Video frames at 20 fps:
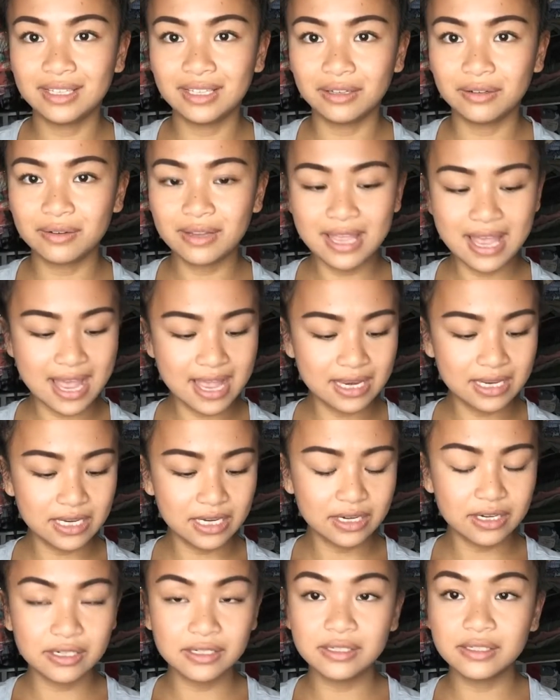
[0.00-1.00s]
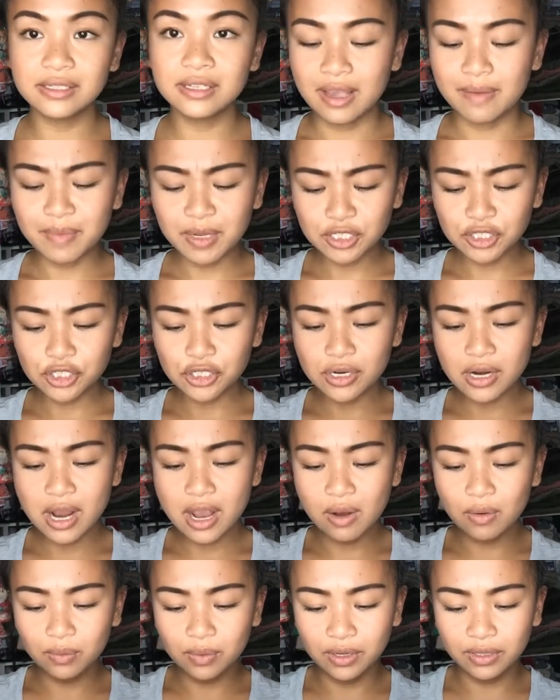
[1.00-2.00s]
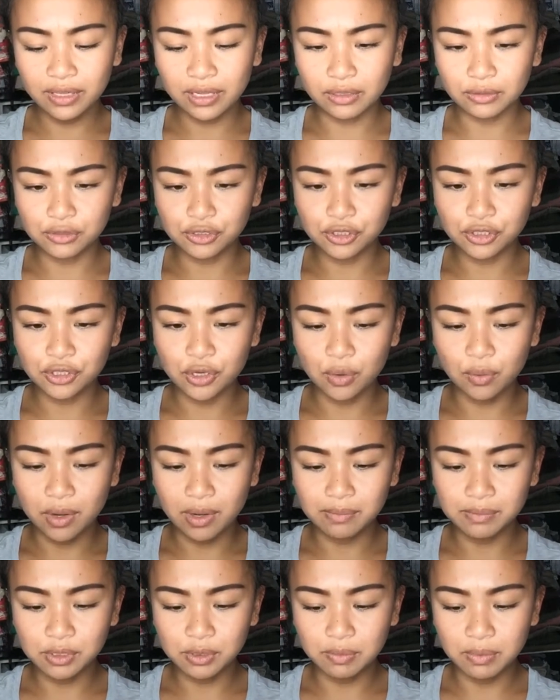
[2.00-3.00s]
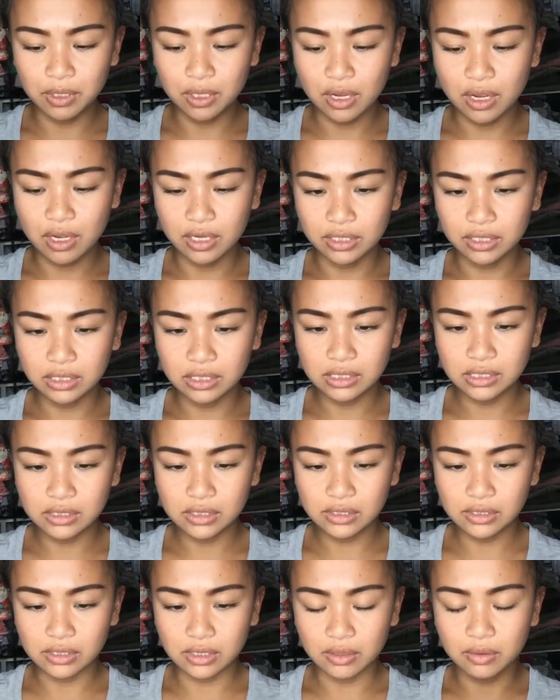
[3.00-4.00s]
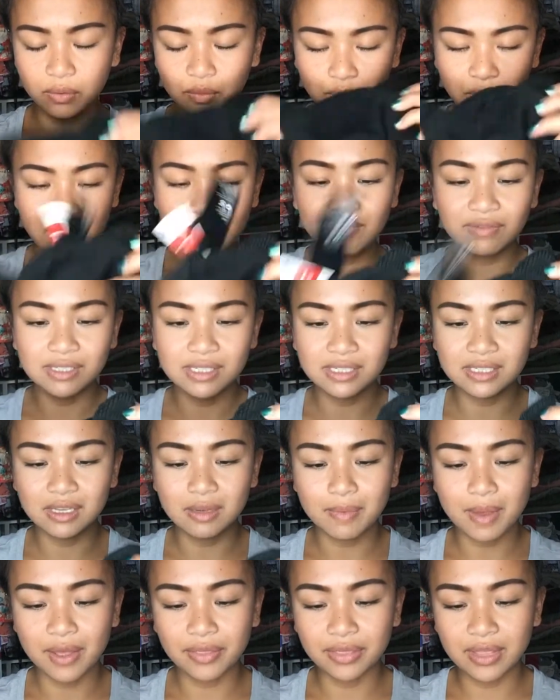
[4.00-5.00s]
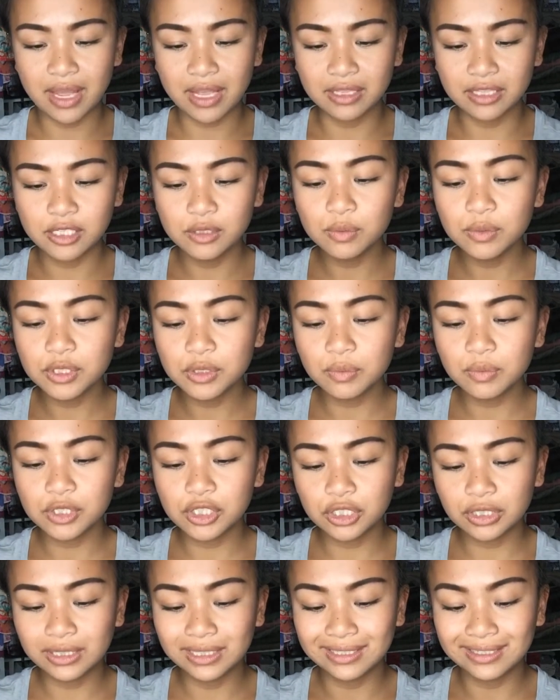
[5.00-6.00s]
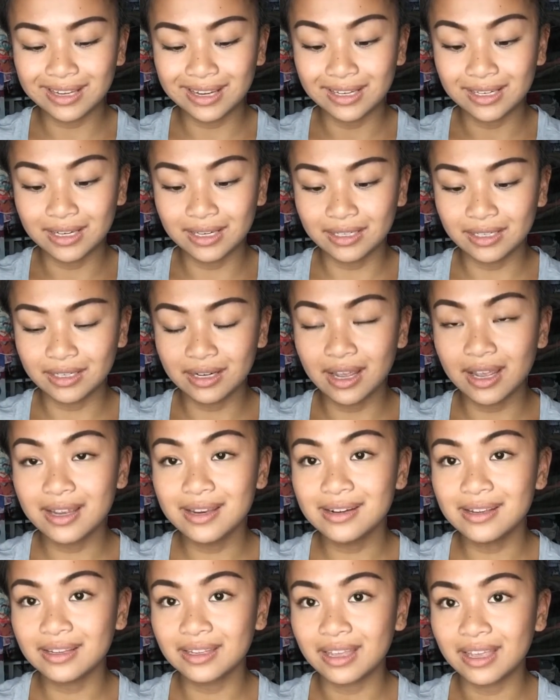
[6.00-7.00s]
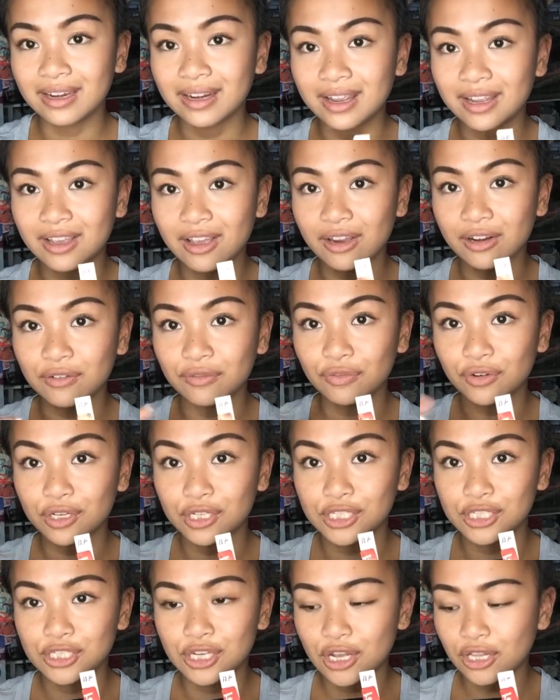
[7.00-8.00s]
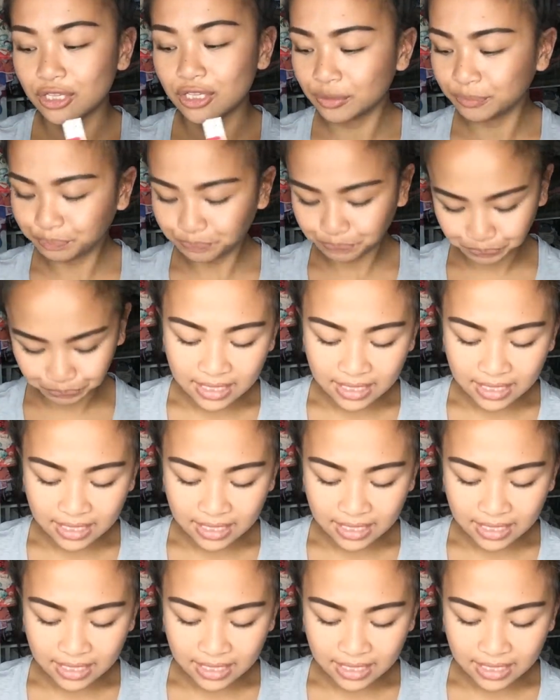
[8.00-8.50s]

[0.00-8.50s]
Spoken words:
Little cat ears. I'm not sure how well that'll show up, to be honest, so we'll have to see about that. This was originally $9.99. again, I got it for a dollar.